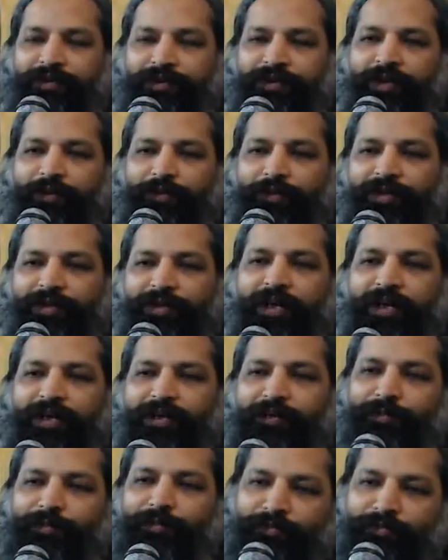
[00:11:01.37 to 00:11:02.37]

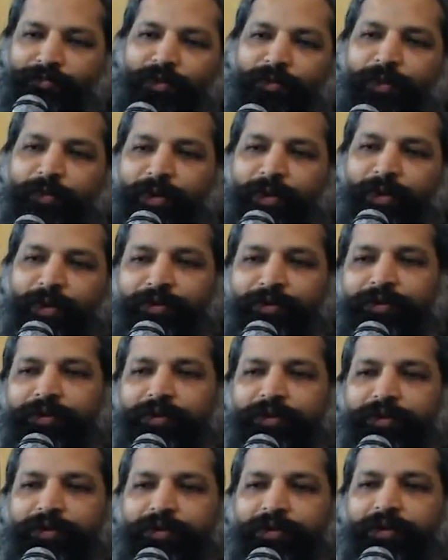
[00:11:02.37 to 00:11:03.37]
outside before we went to
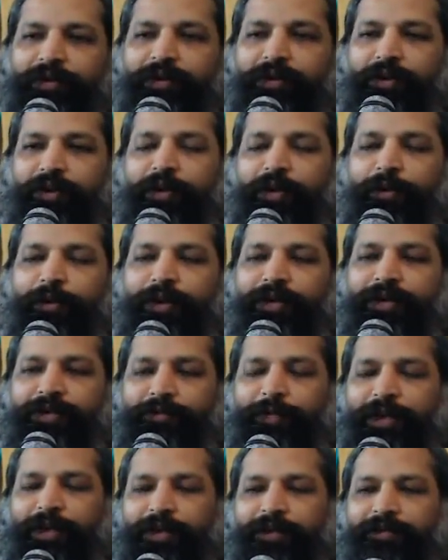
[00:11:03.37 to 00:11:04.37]
the UN
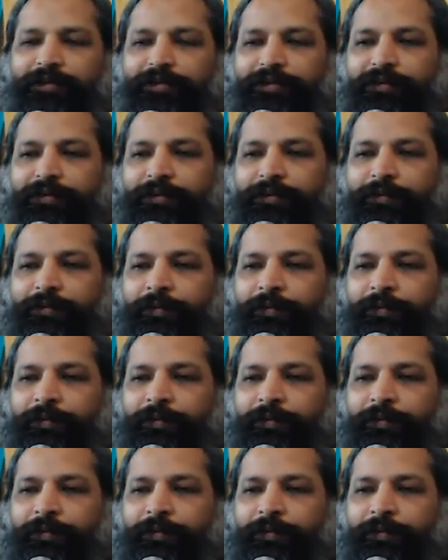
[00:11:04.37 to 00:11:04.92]
space.